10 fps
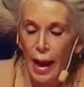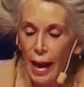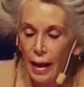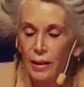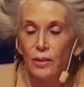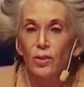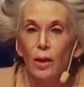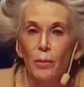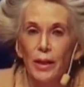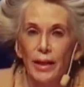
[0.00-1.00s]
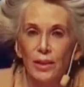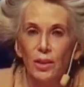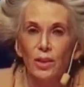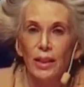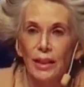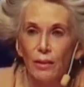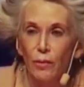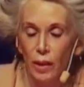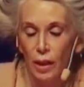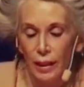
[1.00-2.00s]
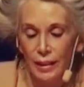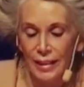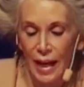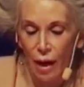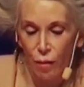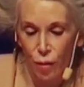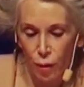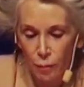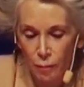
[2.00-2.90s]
and in some cases, even death.